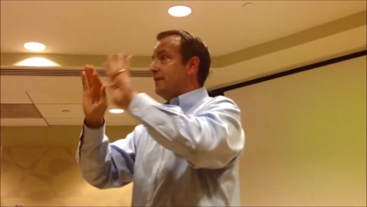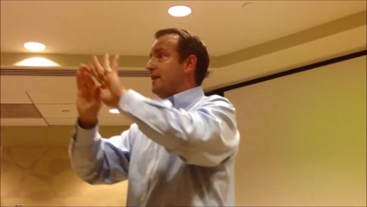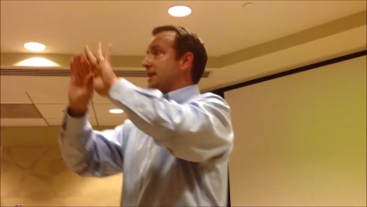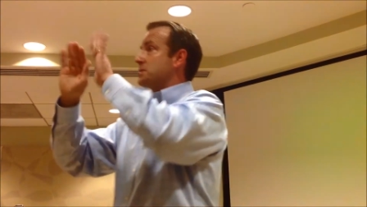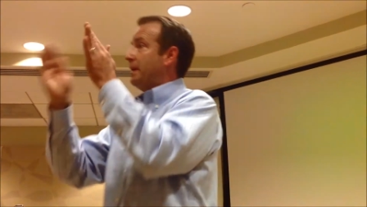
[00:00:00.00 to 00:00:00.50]
in,
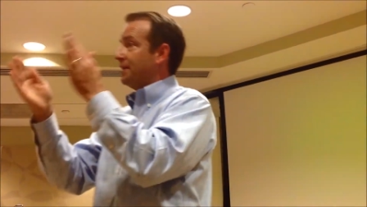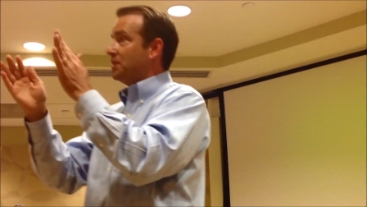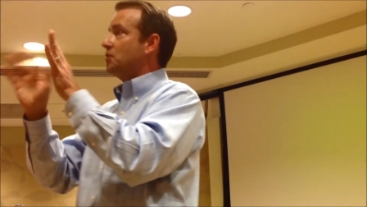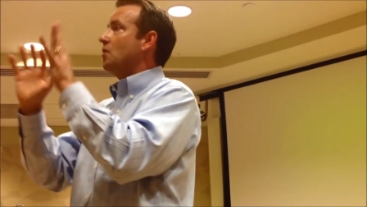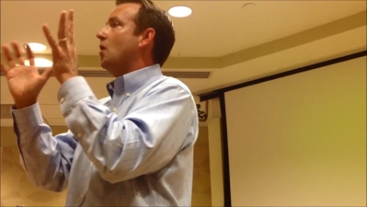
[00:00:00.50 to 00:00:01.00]
they expand
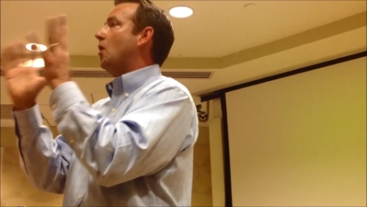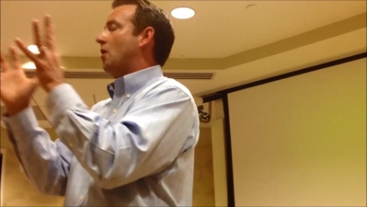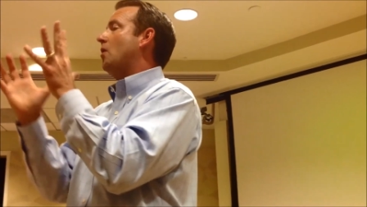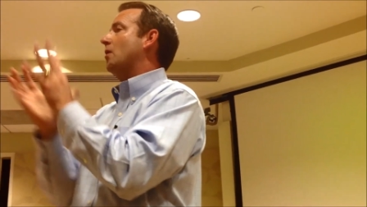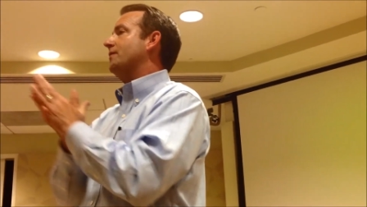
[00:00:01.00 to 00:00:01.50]
the dura,
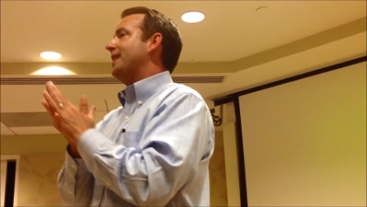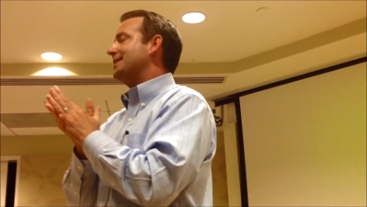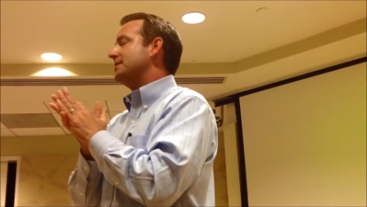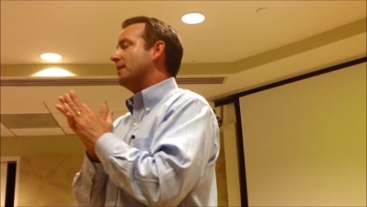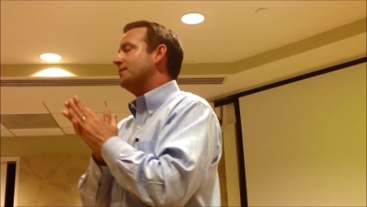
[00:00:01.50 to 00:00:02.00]
all of
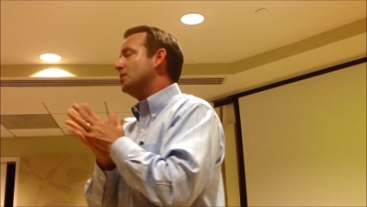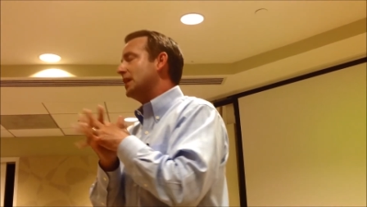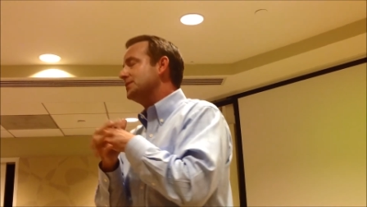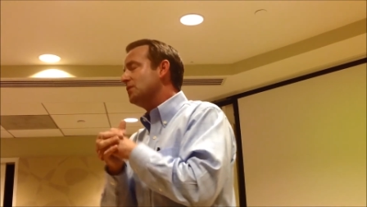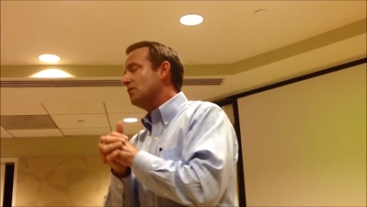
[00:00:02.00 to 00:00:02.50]
that stuff. You
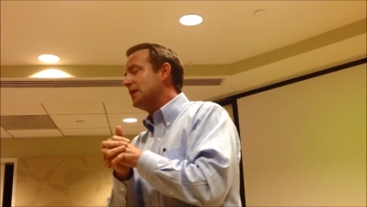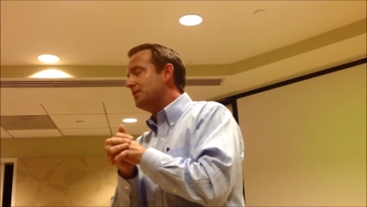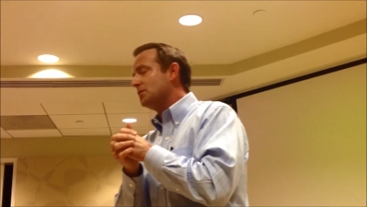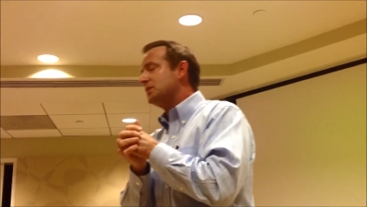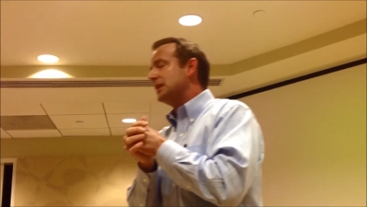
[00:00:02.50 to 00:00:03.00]
guys don't need
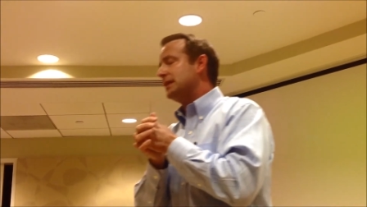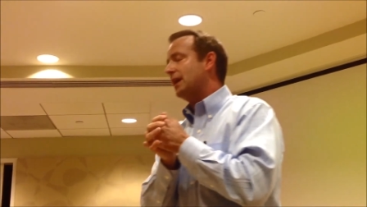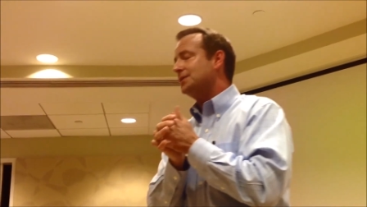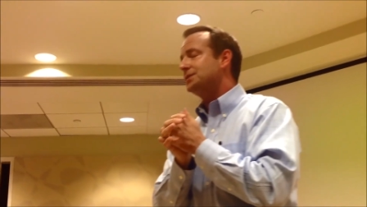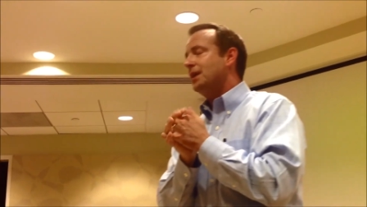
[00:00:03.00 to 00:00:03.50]
those
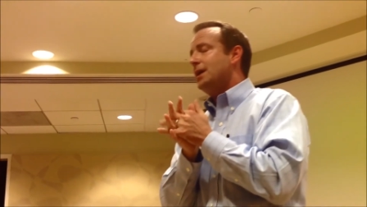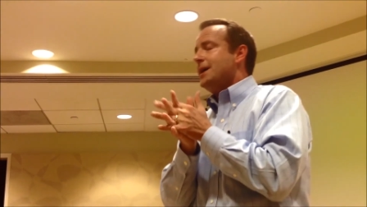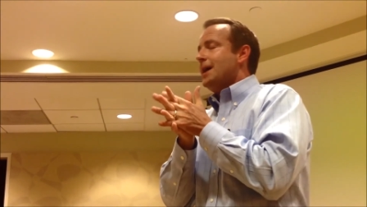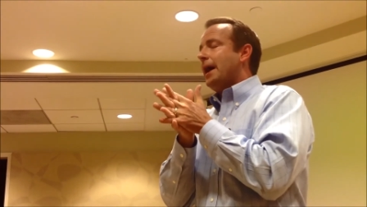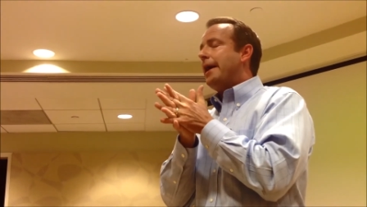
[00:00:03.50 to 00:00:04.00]
details.
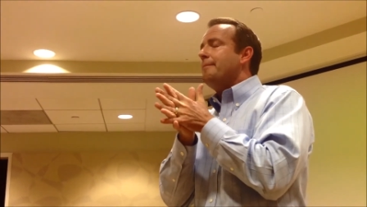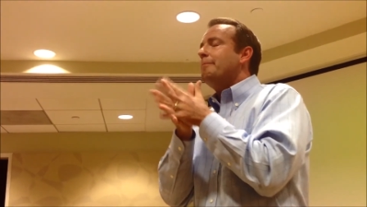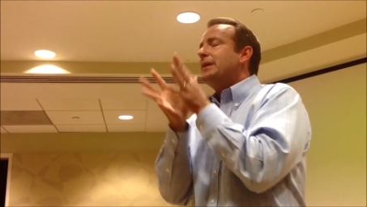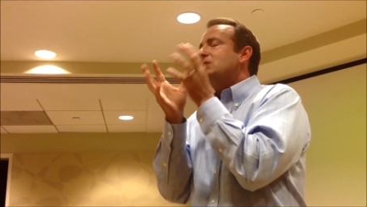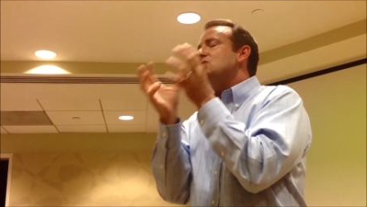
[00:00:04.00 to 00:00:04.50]

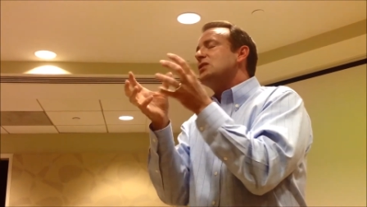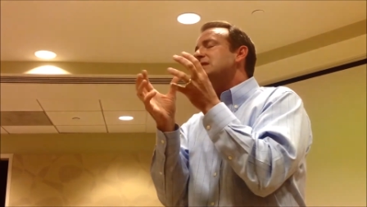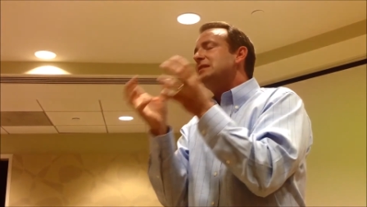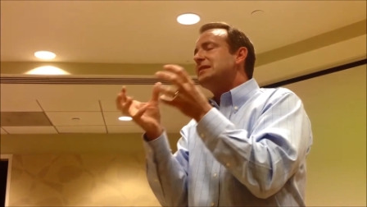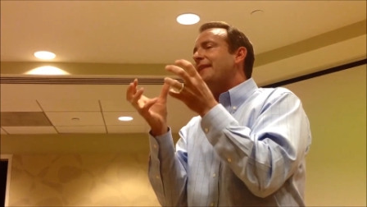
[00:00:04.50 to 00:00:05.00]
But it's
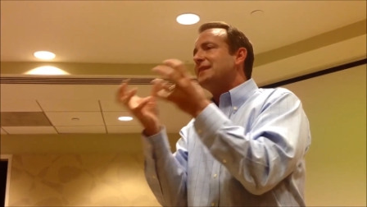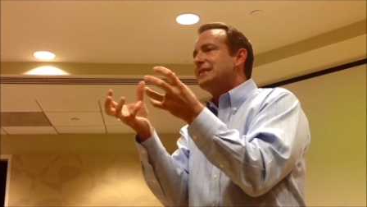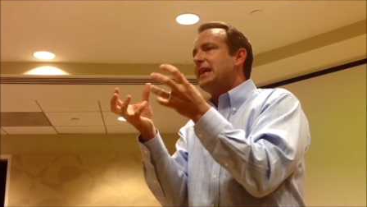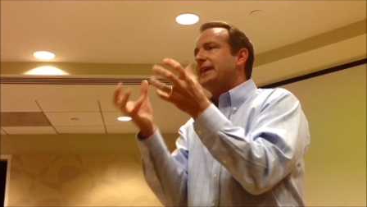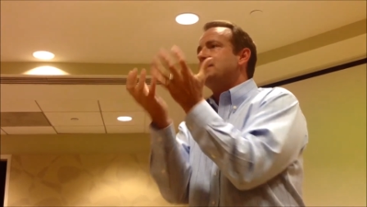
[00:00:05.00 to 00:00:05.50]
just to set the
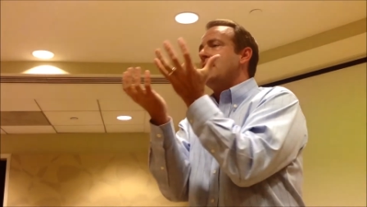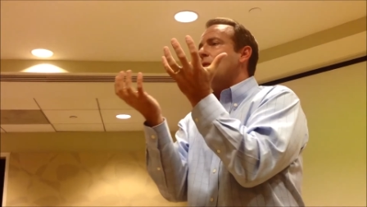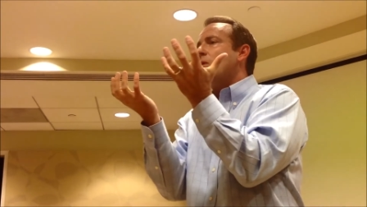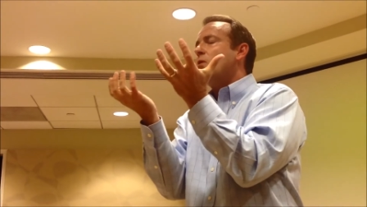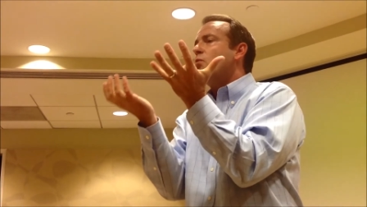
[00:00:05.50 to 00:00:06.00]
stage
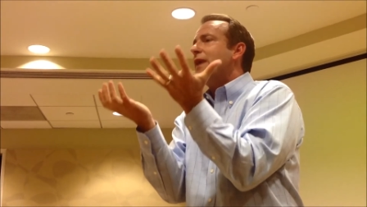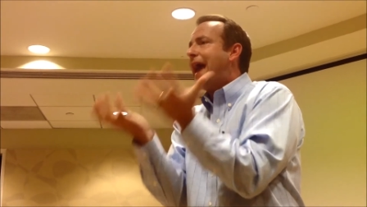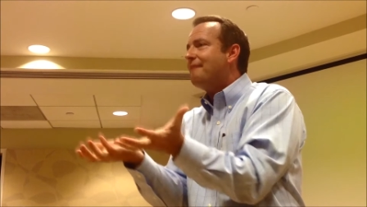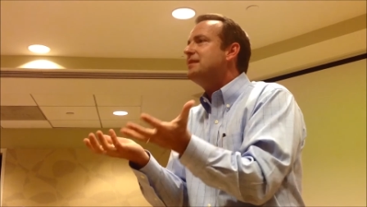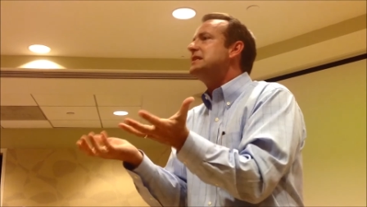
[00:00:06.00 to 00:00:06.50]
that we
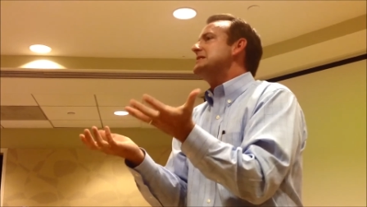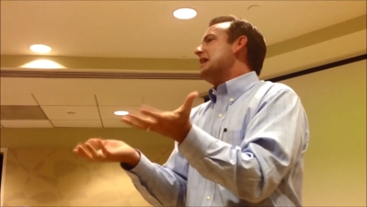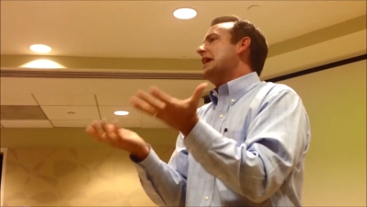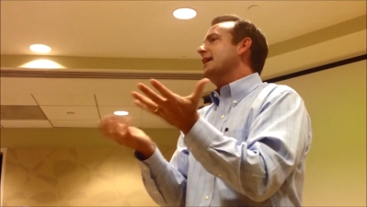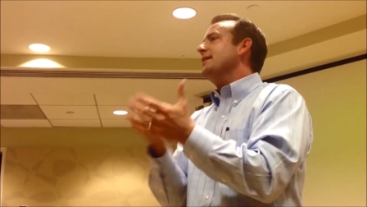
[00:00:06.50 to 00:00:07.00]
have this
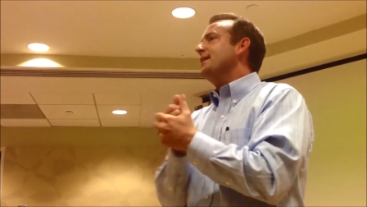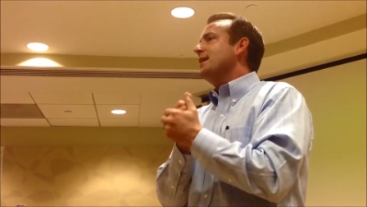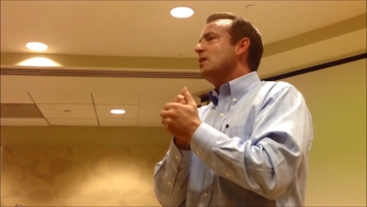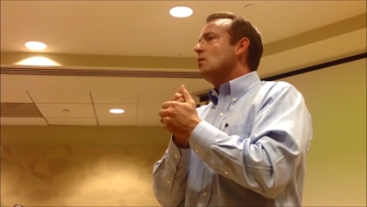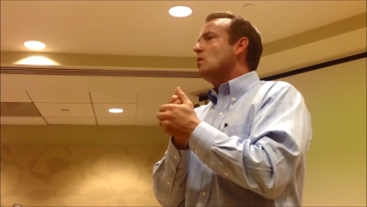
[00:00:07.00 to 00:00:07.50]
thing.
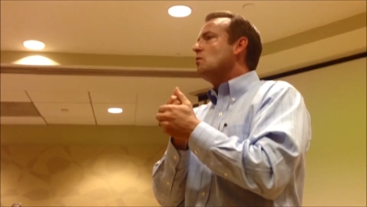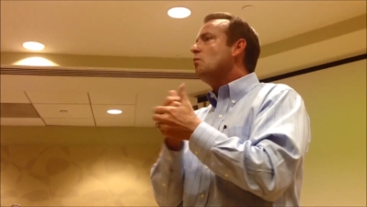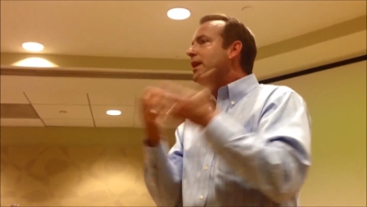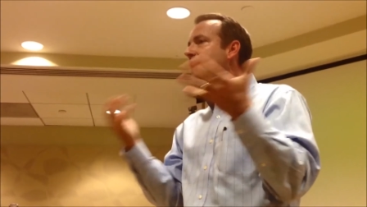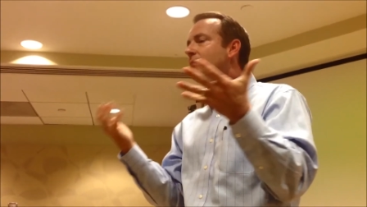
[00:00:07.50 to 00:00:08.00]

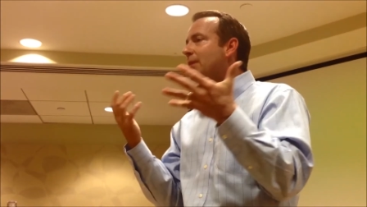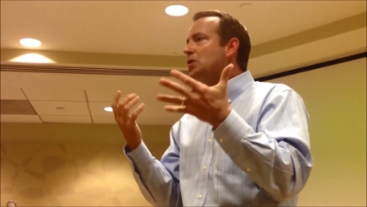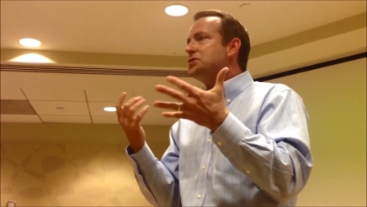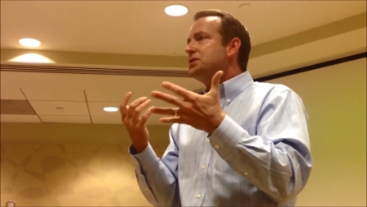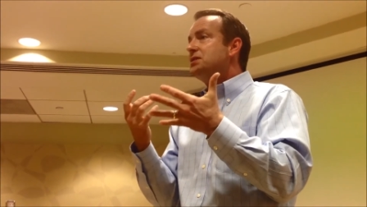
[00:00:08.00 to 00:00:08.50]
When it
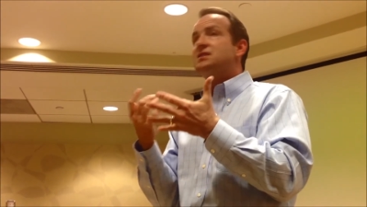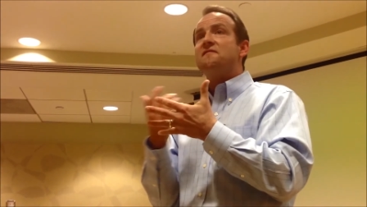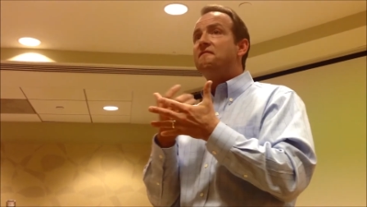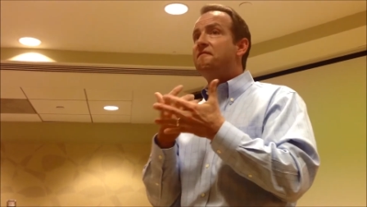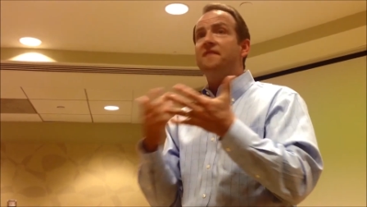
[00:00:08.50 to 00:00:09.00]
emerges, it's
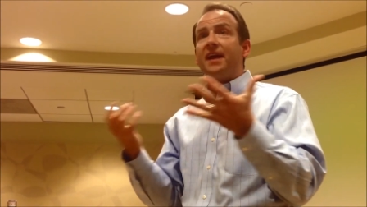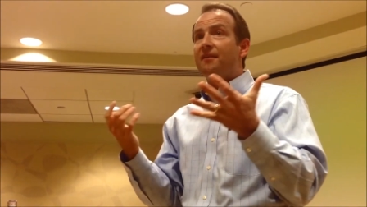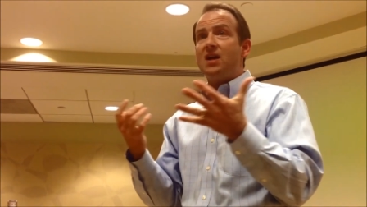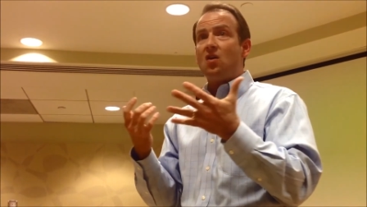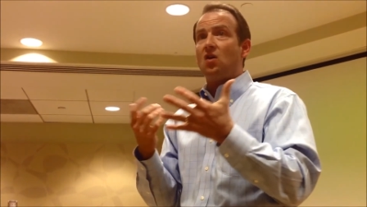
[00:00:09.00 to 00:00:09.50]

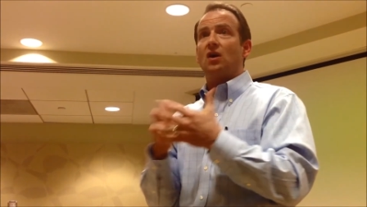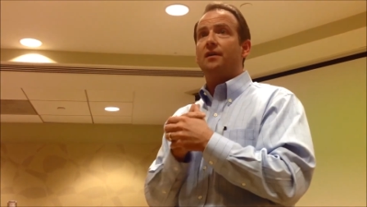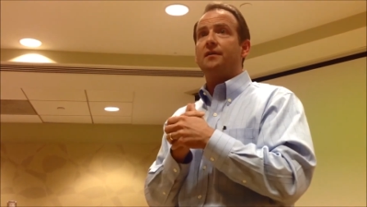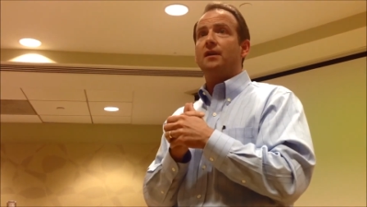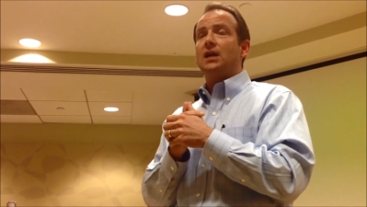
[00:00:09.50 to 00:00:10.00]
very hard.